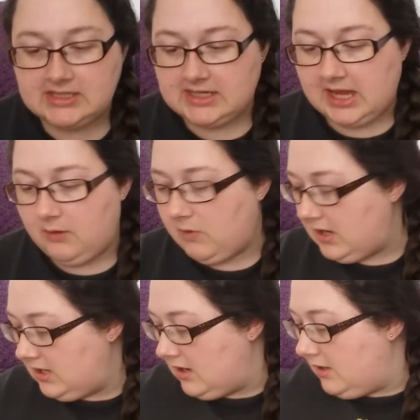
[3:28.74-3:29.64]
DK
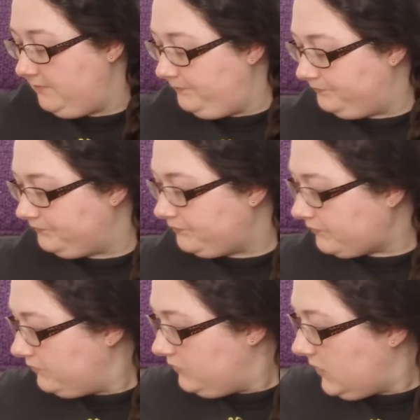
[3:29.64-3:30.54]
weight yarn.
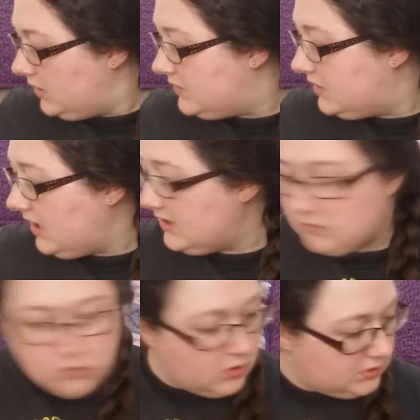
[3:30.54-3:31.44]
So that's
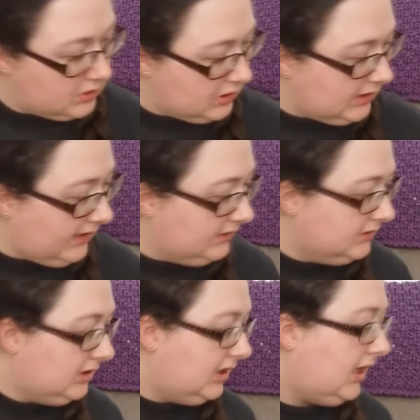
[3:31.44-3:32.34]
one colour.
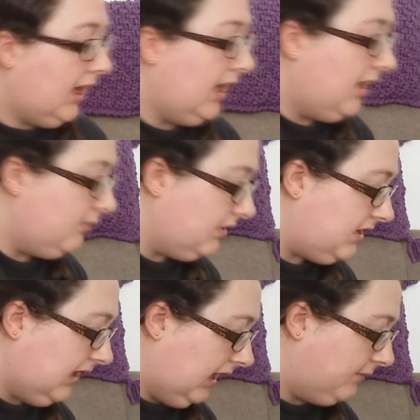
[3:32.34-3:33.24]
I
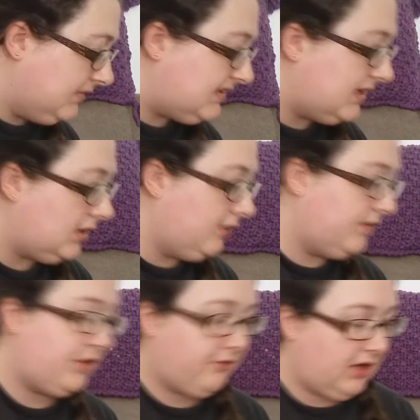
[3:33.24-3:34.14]
must say the other
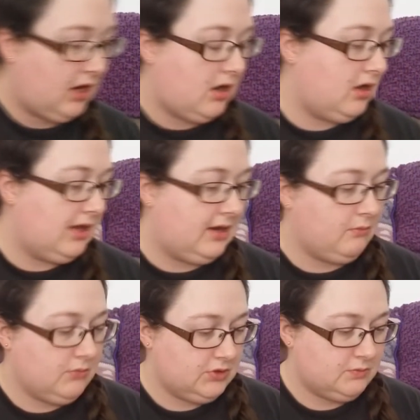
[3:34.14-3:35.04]
3 are like
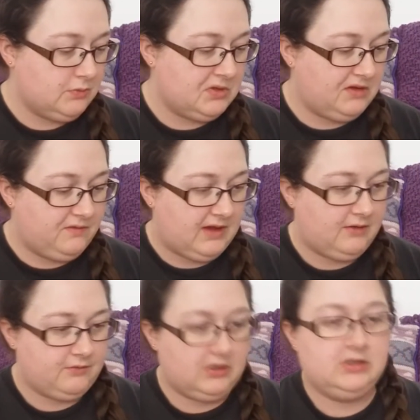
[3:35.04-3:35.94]
much more my
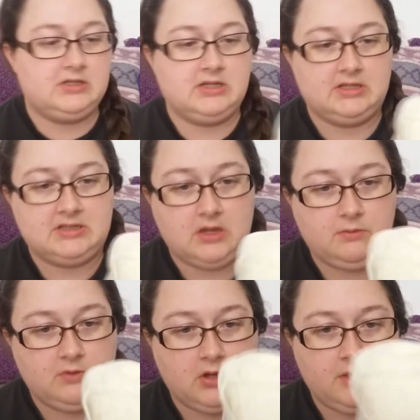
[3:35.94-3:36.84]
favourite. So
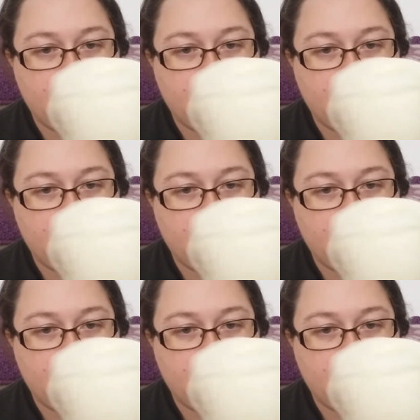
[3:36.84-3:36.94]
we've got a